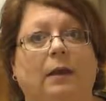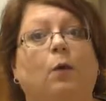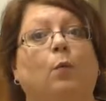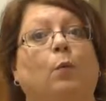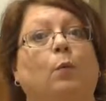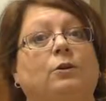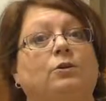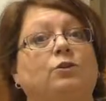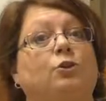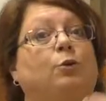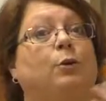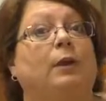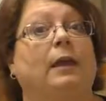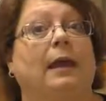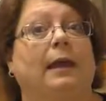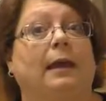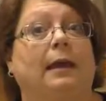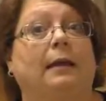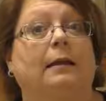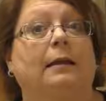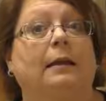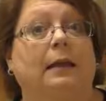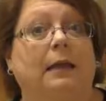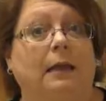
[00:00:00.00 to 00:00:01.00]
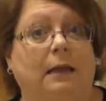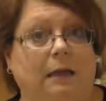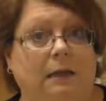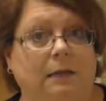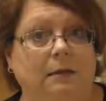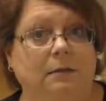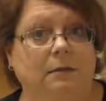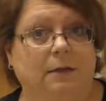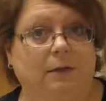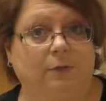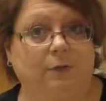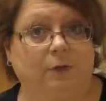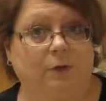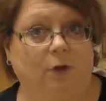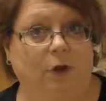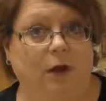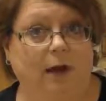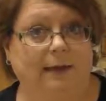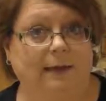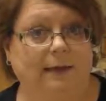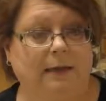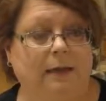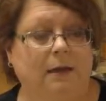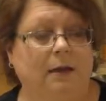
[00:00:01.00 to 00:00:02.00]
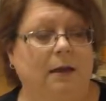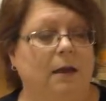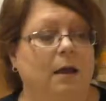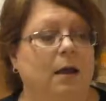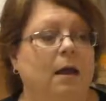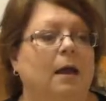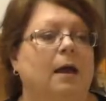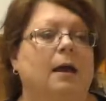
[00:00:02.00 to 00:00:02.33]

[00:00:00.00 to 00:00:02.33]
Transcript: which you can eat if you like it.